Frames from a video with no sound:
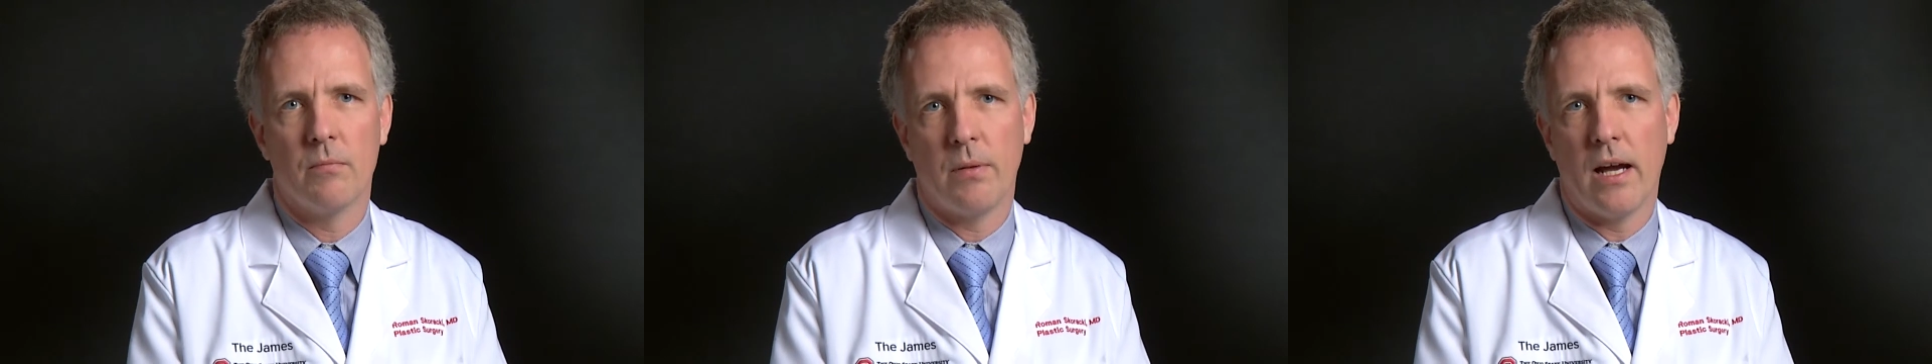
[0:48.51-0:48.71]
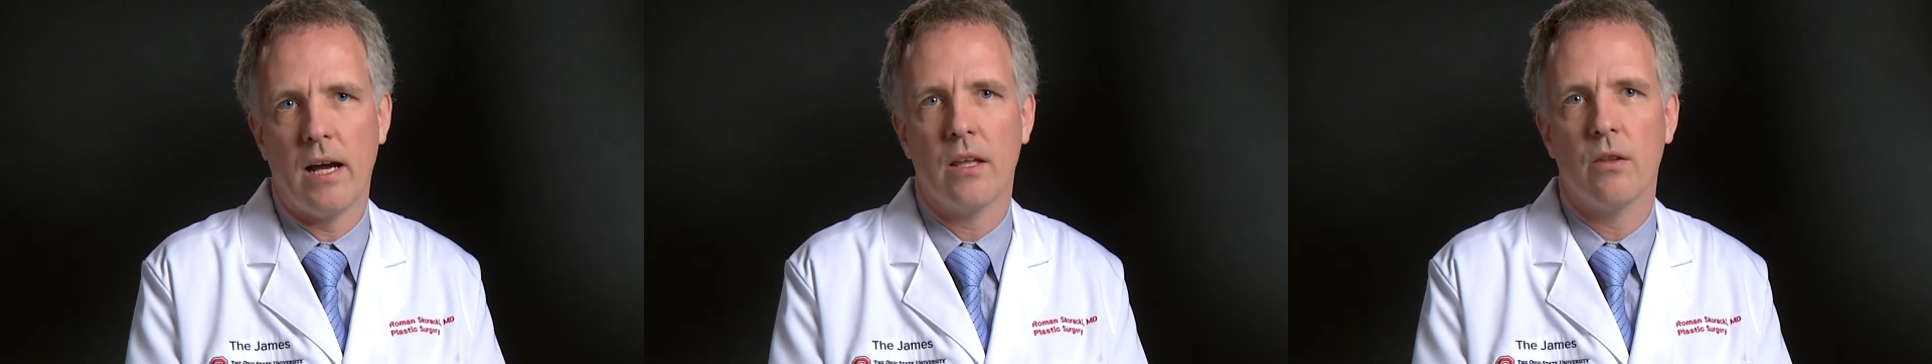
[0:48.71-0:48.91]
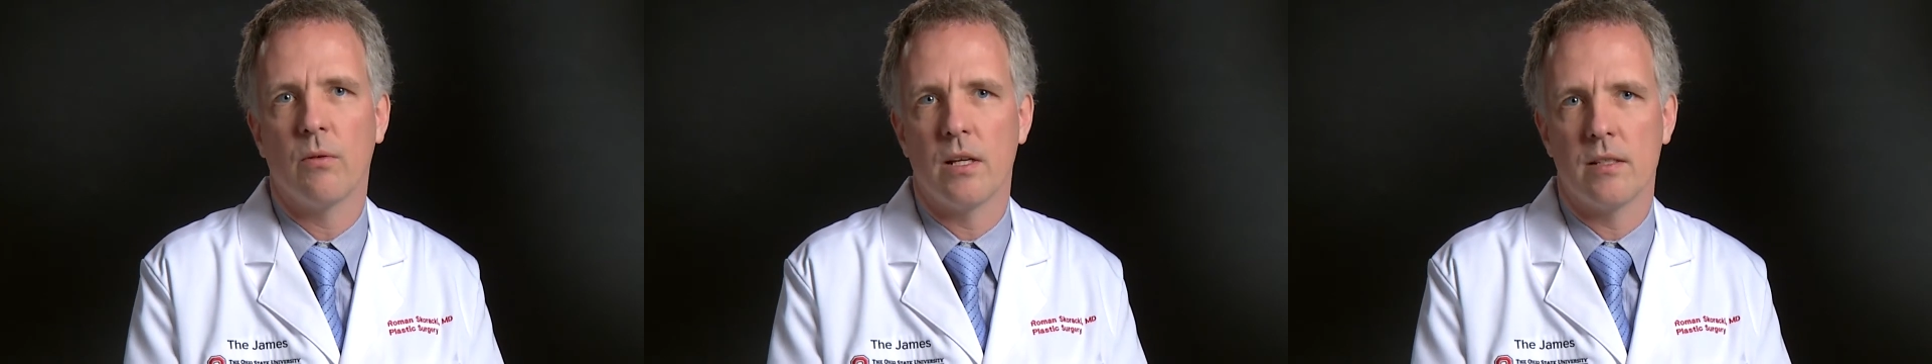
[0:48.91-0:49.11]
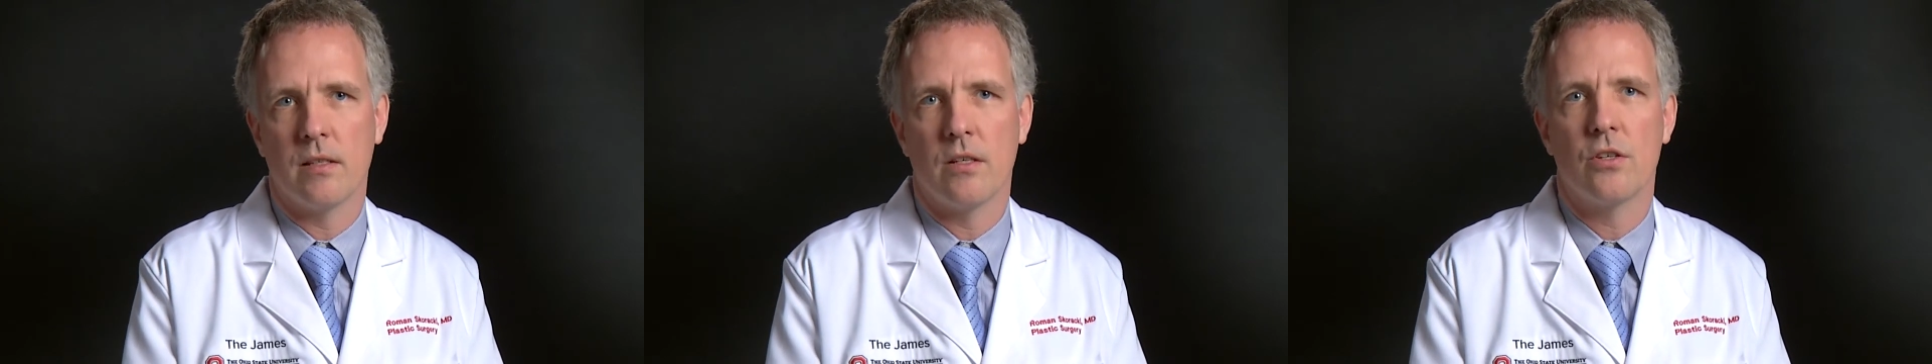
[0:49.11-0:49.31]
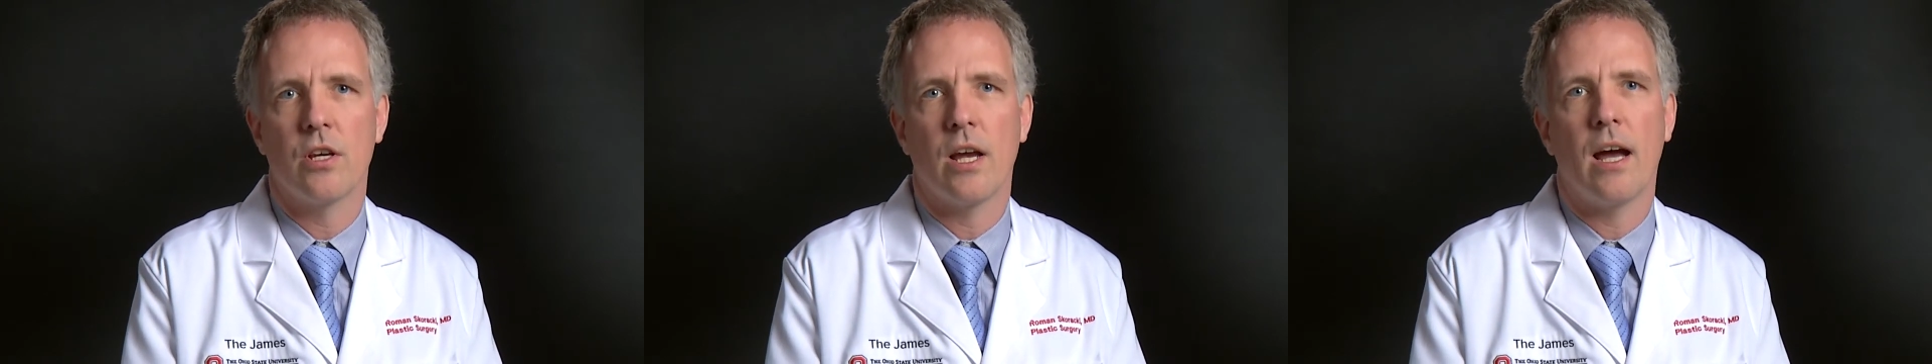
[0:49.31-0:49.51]
pathways
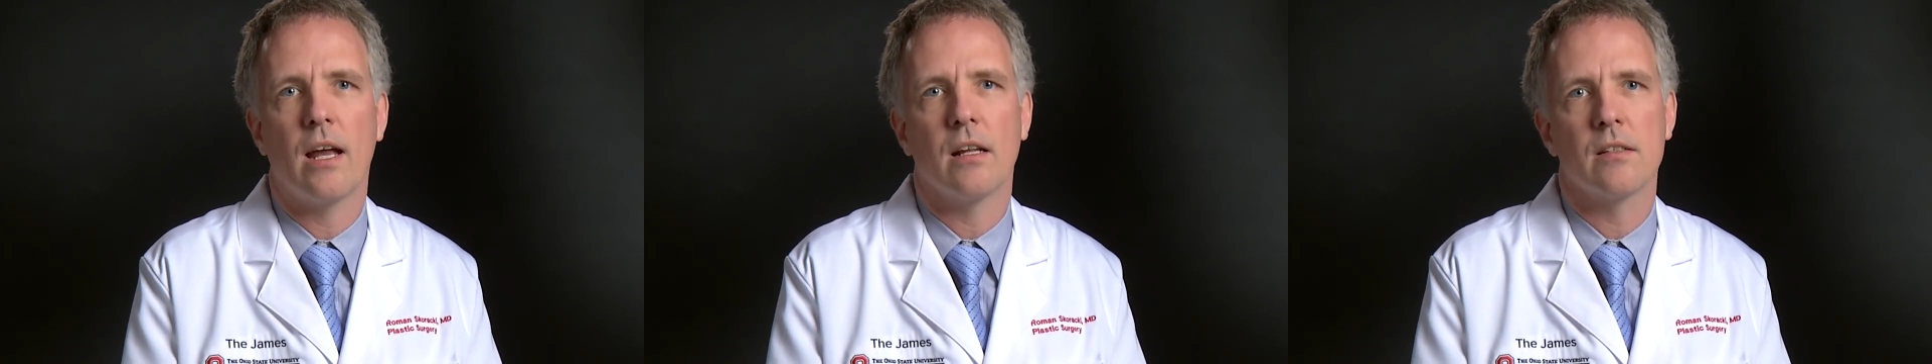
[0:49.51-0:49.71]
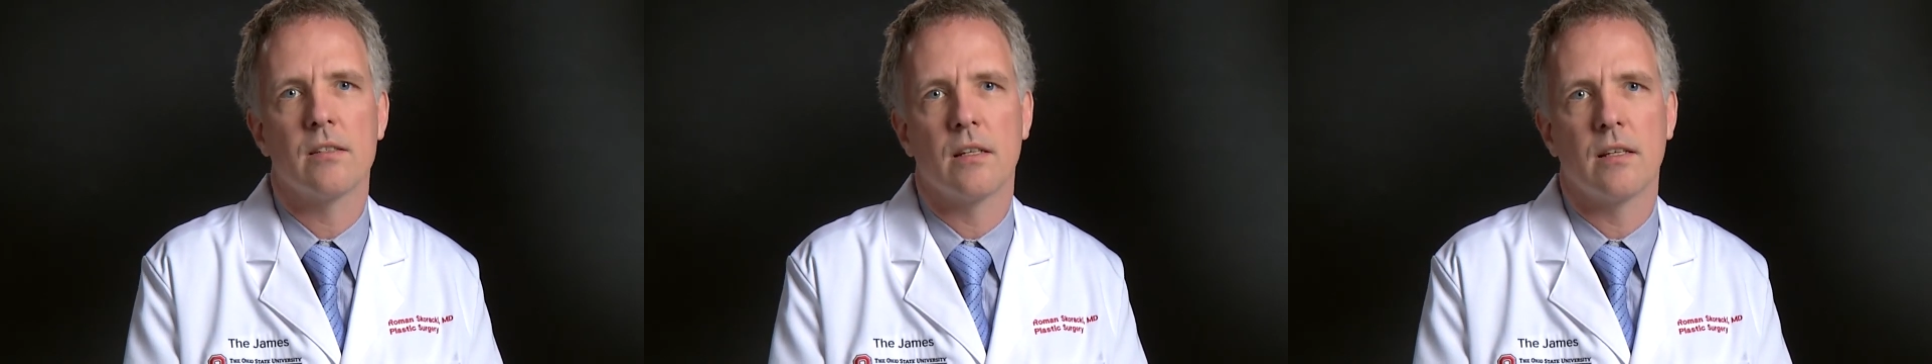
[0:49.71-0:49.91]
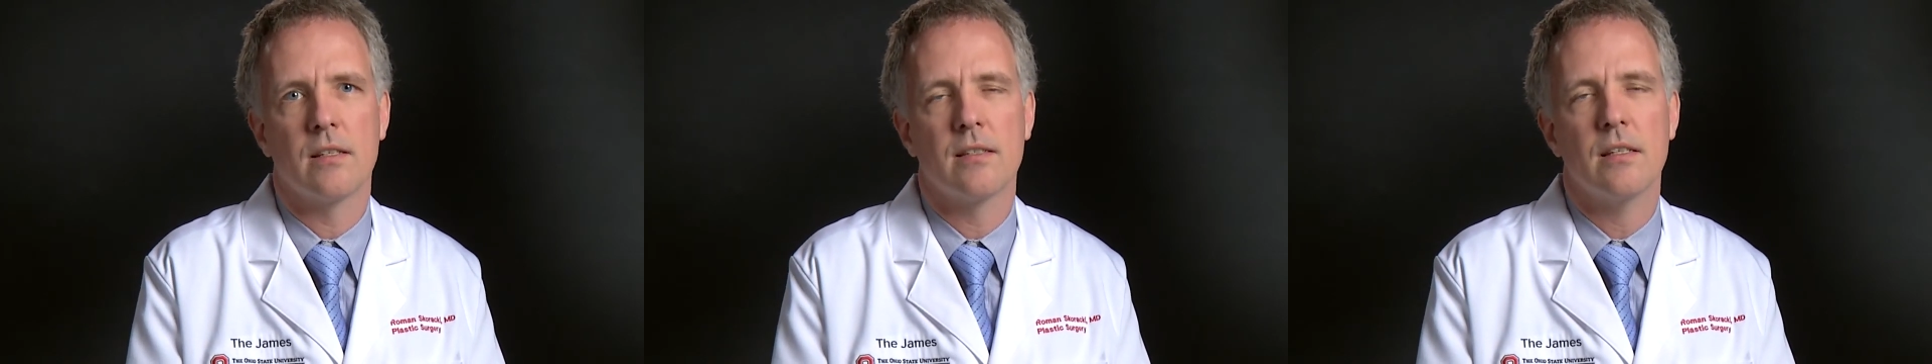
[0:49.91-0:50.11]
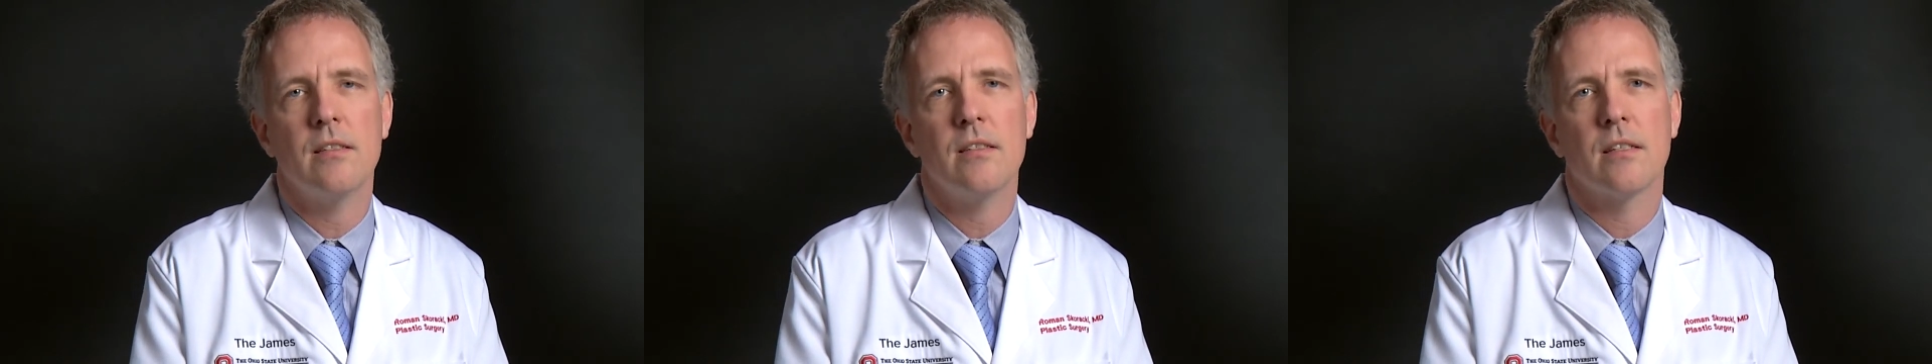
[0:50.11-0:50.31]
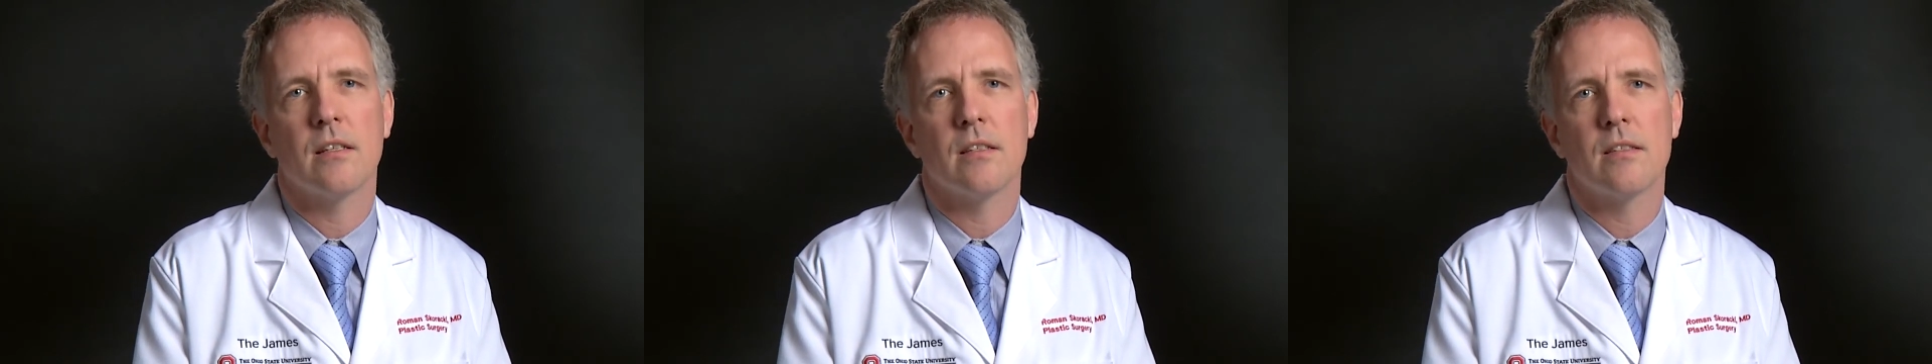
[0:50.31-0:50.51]
and channels in
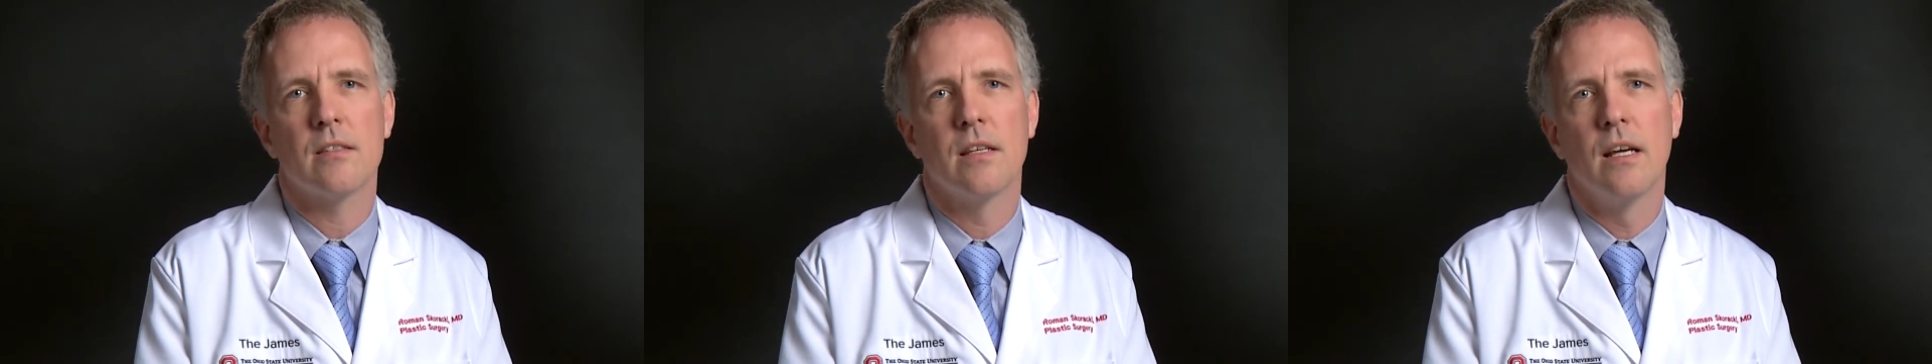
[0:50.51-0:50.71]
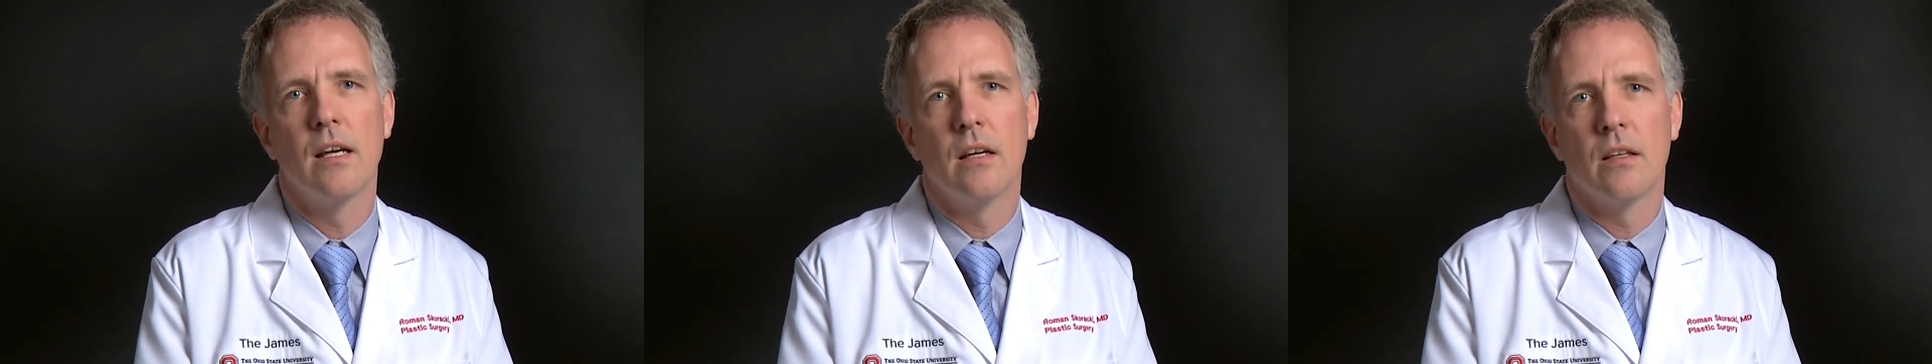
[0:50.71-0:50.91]
existence